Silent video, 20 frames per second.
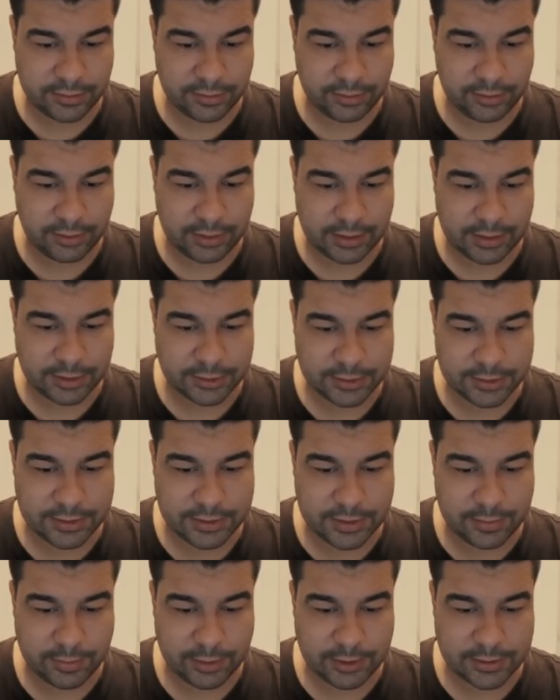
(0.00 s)
you can actually
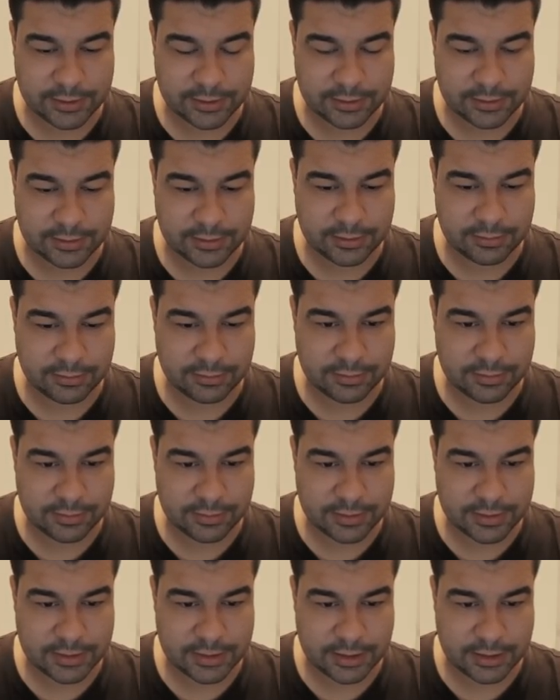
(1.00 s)
see by those little
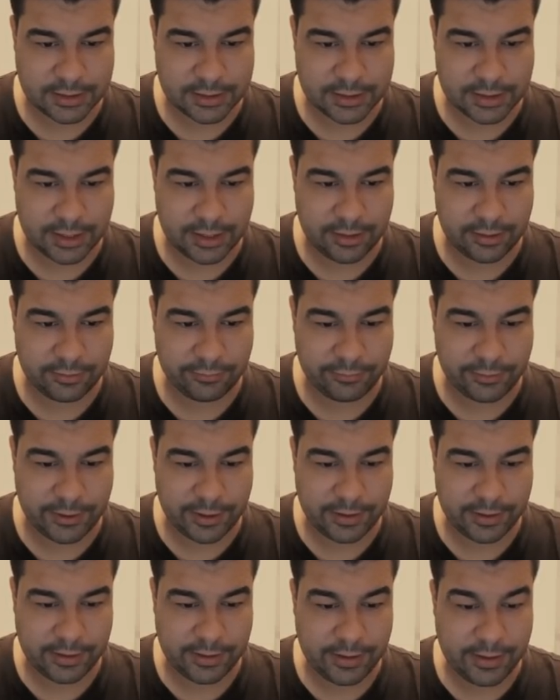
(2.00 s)
slits there in the
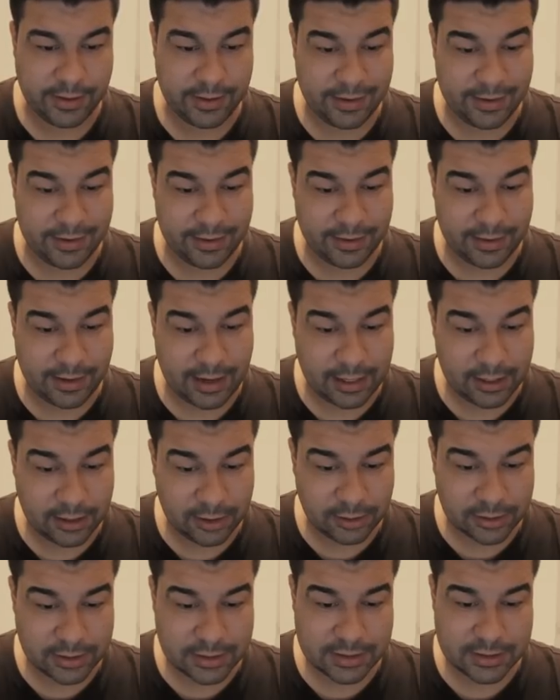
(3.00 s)
front. Color
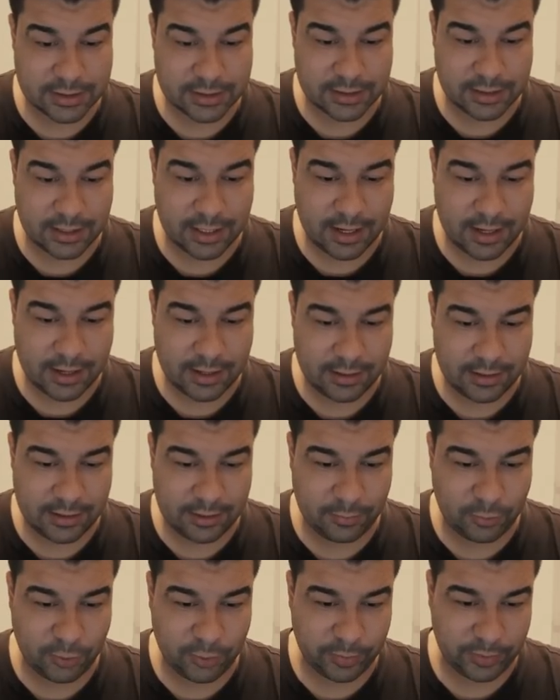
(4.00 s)
looks
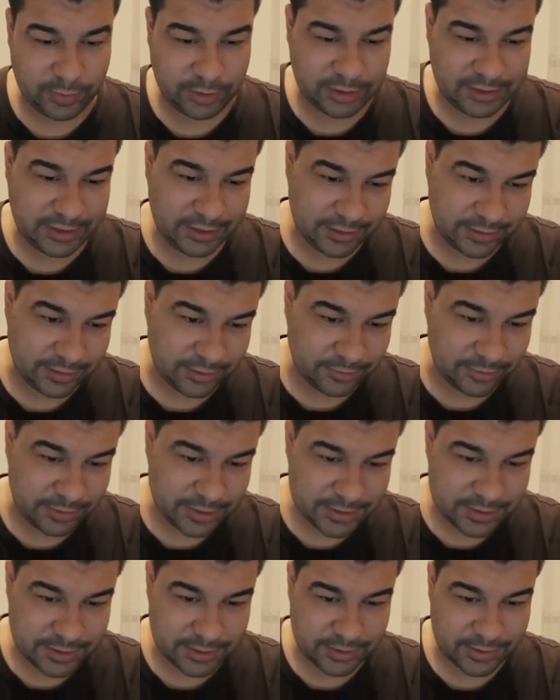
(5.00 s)
slightly more milky than the
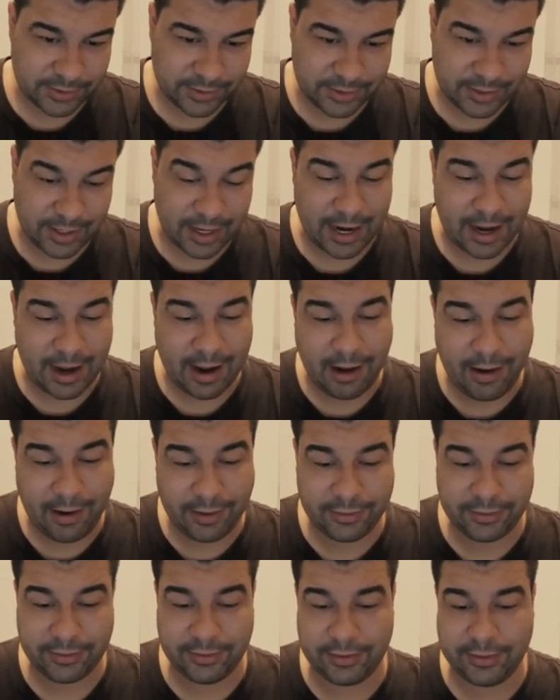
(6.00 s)
rest of the car.
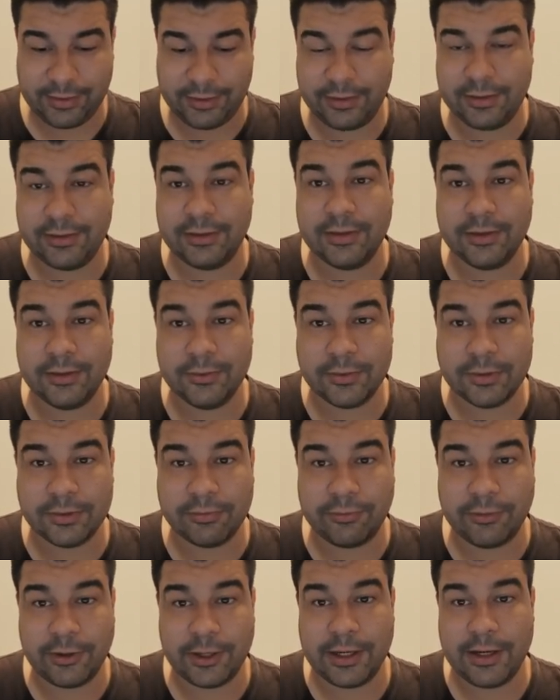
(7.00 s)
I think there
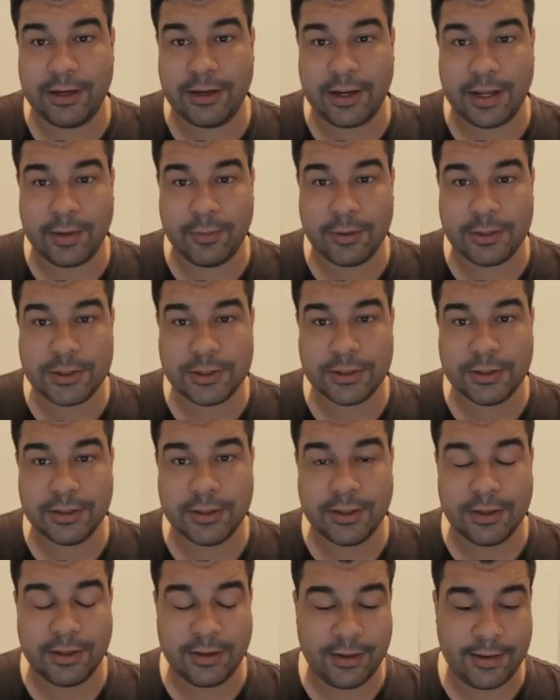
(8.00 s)
was front end damage
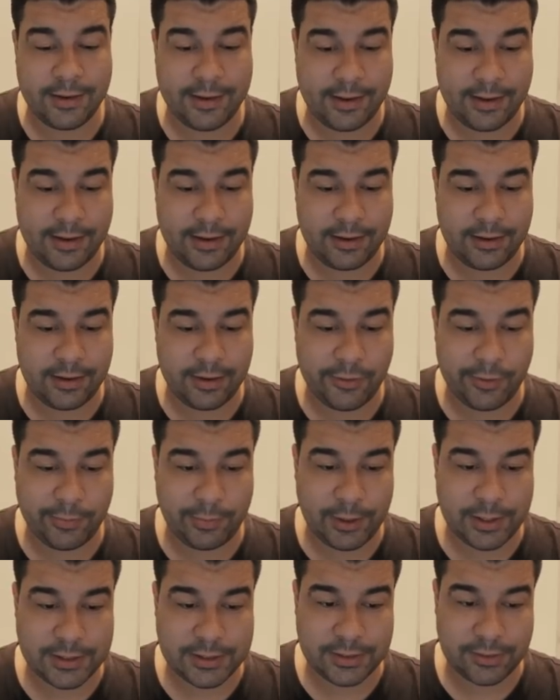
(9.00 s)
and they
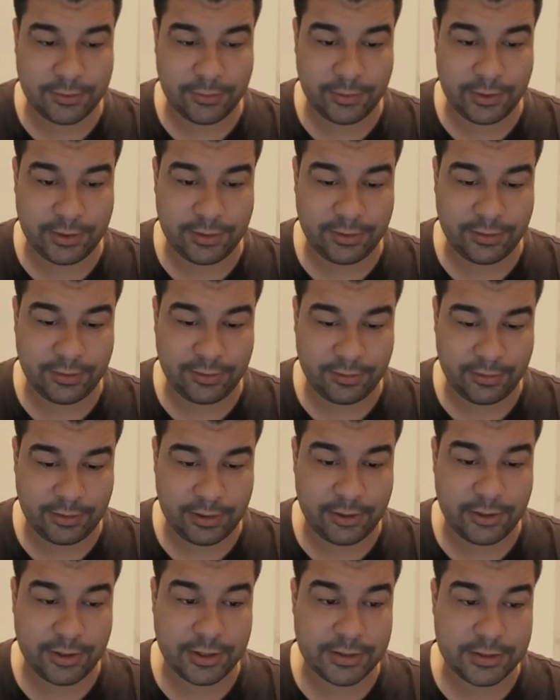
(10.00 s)
replaced it with
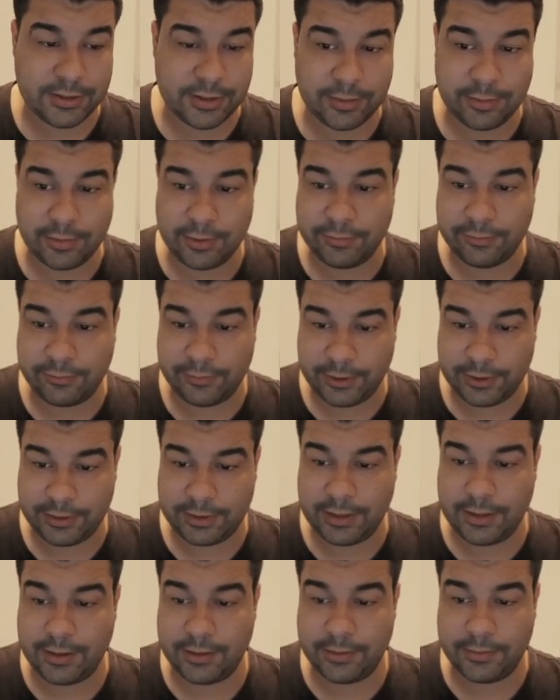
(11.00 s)
a non-turbo front
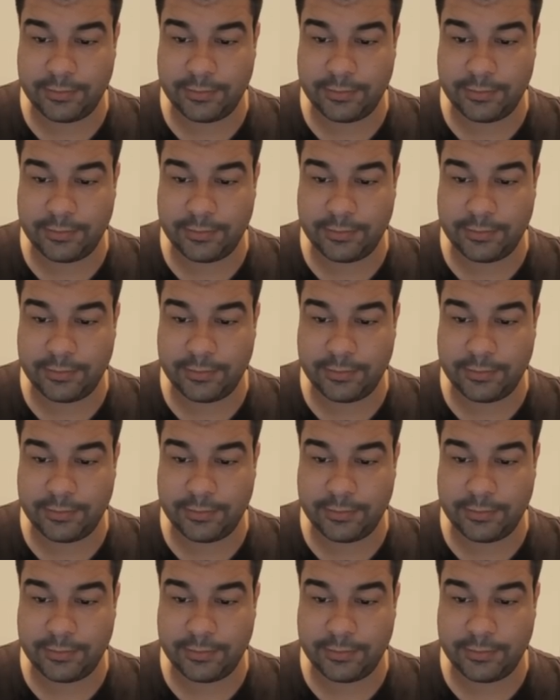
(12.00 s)
end.